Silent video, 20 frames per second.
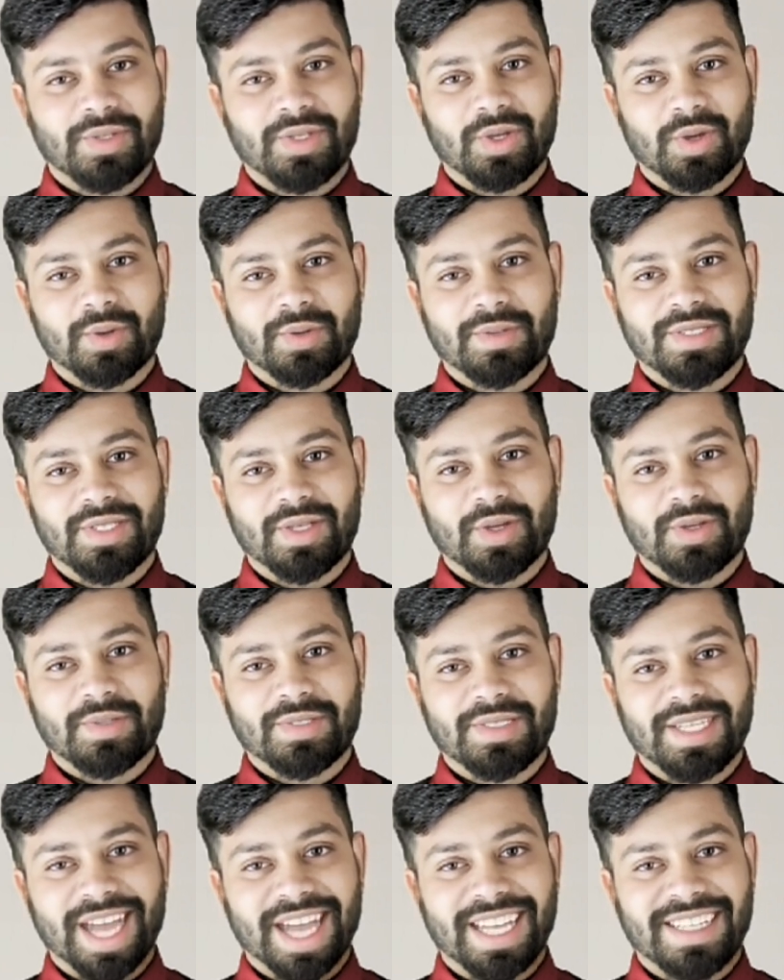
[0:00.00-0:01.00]
load
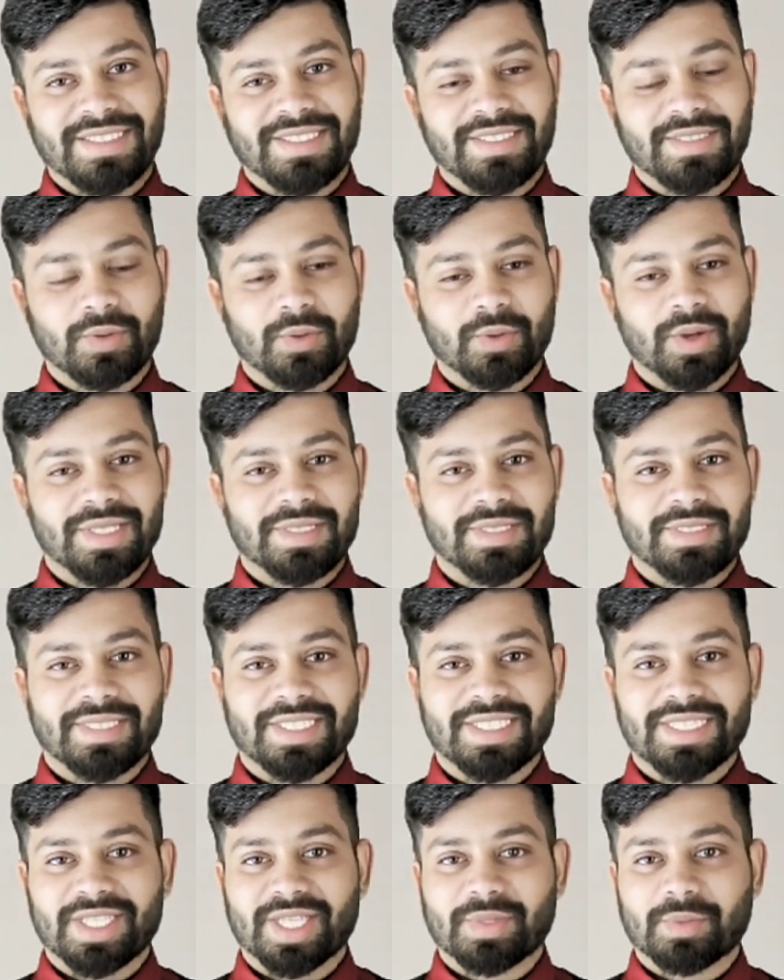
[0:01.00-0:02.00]
your tags with
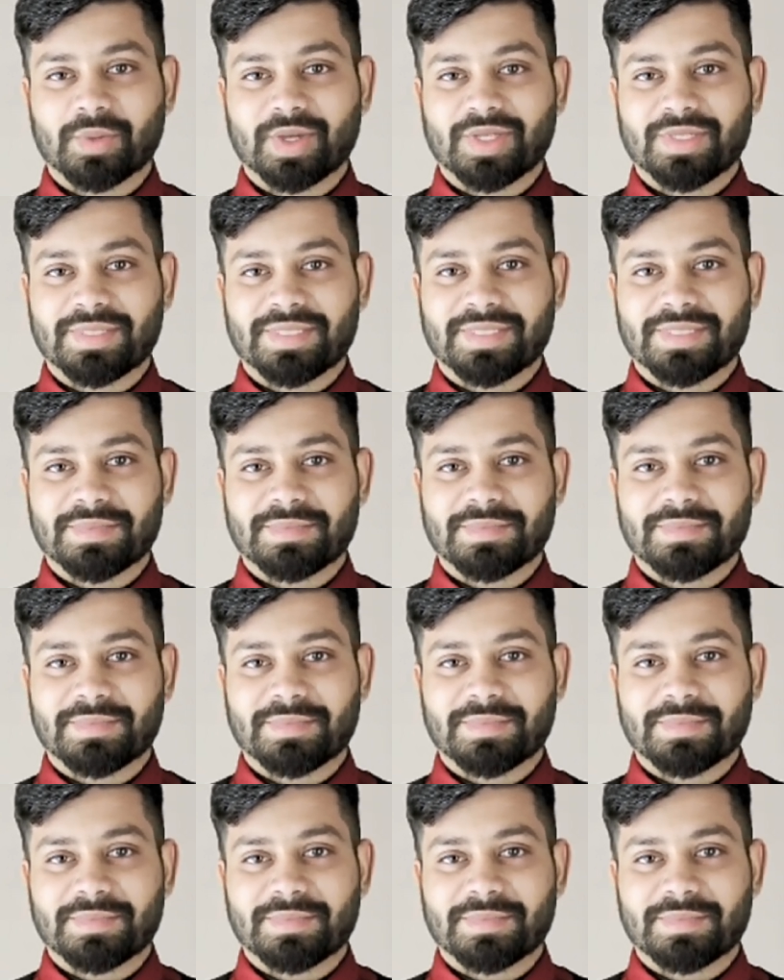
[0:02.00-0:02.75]
single words.